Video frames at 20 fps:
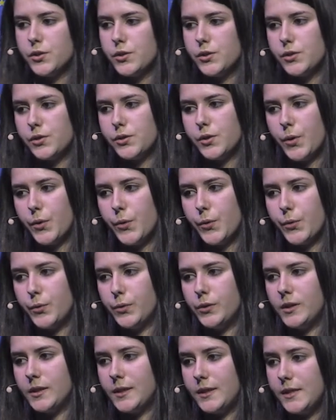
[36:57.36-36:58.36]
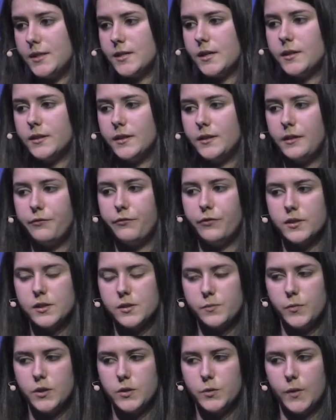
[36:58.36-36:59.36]
So these are the
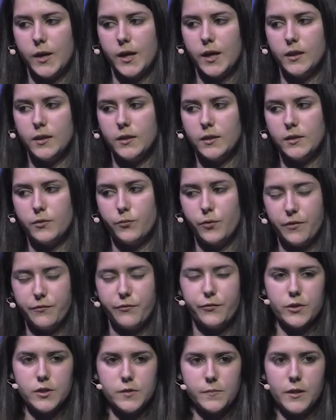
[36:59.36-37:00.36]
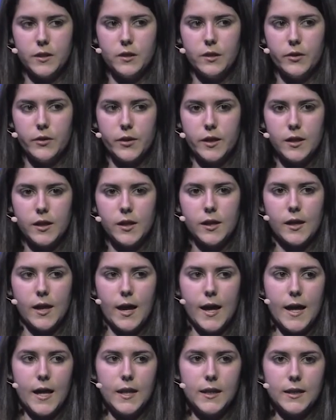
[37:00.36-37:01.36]
difference between reinforcement learning
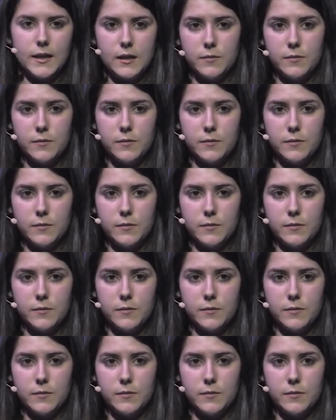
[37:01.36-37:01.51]
and